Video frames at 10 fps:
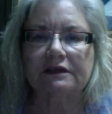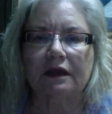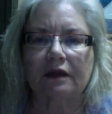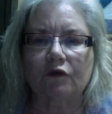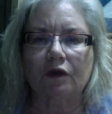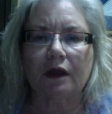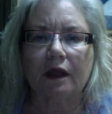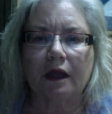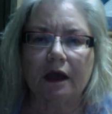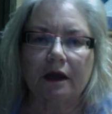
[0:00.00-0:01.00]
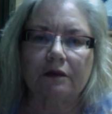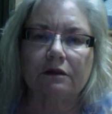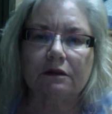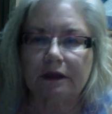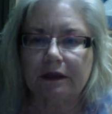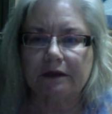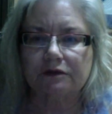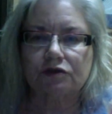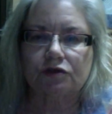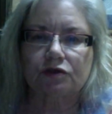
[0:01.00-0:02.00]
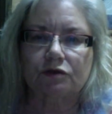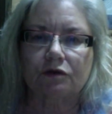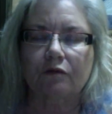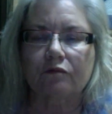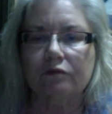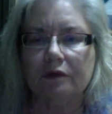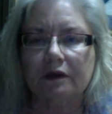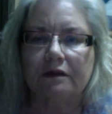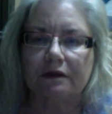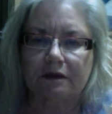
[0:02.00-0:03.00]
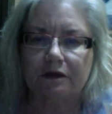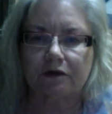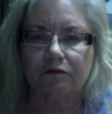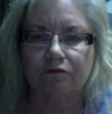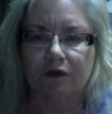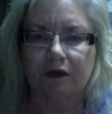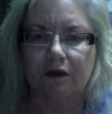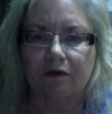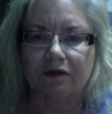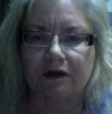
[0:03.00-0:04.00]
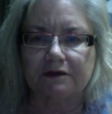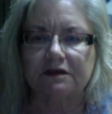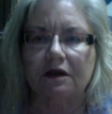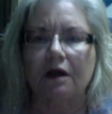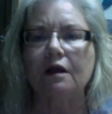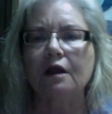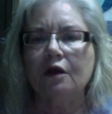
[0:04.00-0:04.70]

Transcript: and I'm going to add a link to a really cute video that I saw